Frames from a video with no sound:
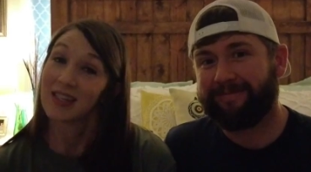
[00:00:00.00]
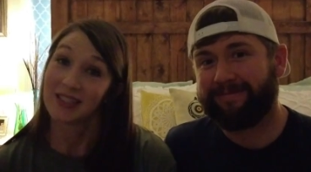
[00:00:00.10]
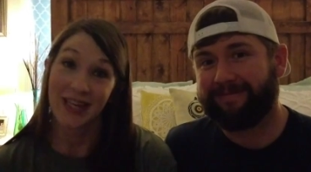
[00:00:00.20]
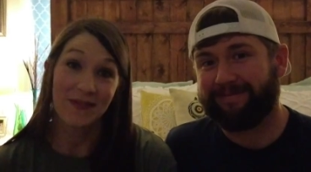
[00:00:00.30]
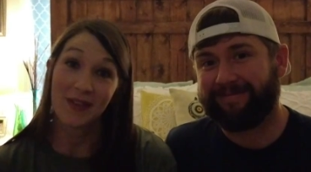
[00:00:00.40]

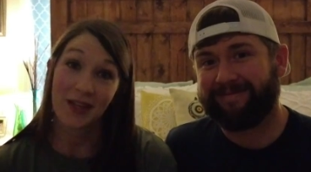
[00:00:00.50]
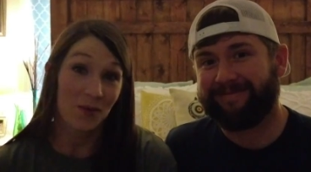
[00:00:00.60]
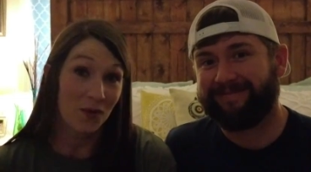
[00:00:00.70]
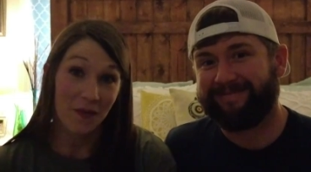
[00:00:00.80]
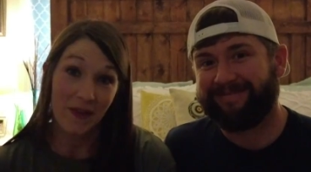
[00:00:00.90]
Speaker 1: Definitely
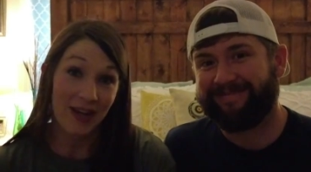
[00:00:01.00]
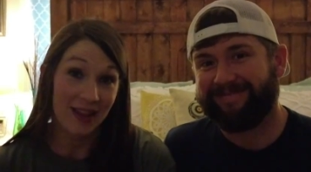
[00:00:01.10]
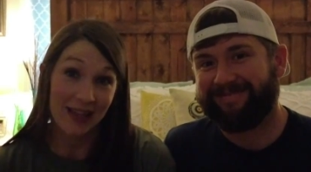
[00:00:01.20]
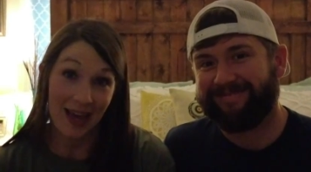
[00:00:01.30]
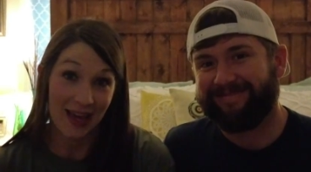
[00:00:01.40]
won't fit in
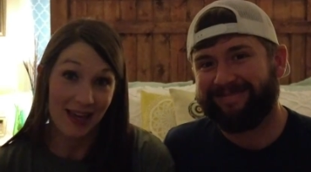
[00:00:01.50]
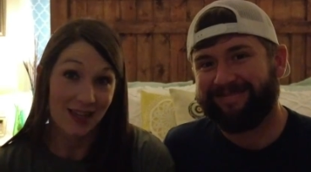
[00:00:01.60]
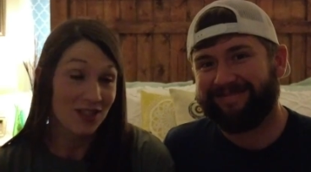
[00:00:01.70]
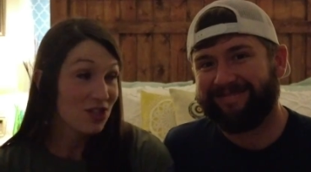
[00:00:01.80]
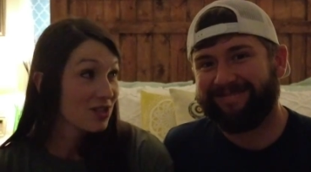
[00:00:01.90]
the
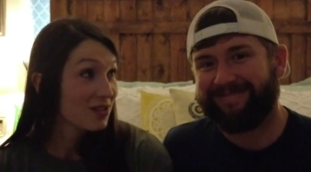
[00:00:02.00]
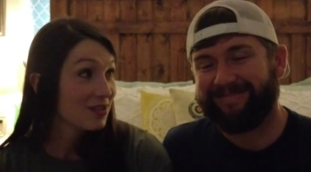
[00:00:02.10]
cage.